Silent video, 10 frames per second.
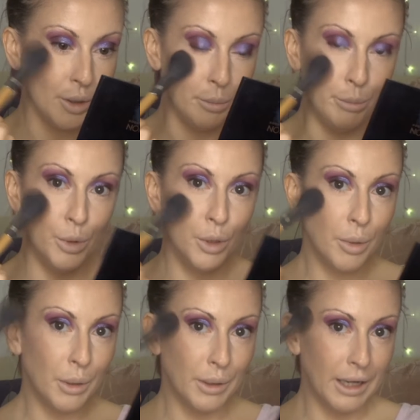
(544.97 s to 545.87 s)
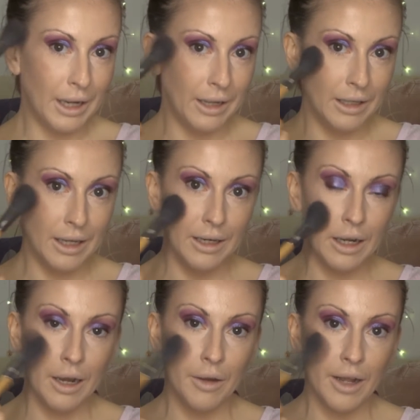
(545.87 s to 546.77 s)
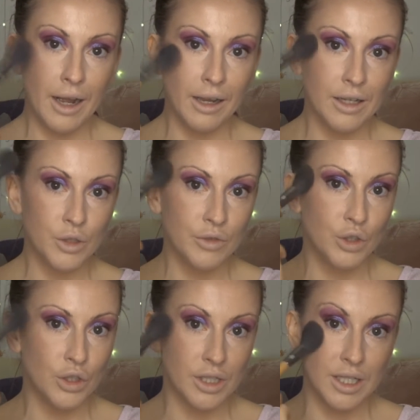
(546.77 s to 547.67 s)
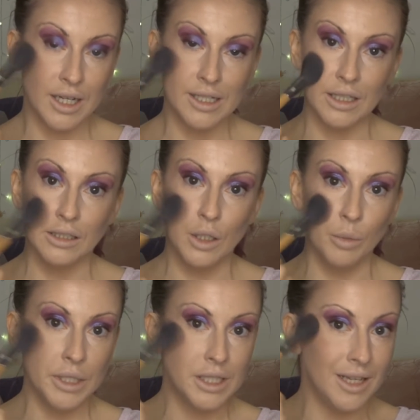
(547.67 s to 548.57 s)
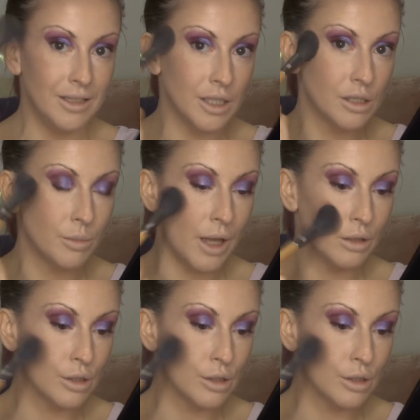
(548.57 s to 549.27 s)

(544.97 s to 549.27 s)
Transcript: I'm more about the highlight, and the highlighter I've chosen today is a little bit tinted as well,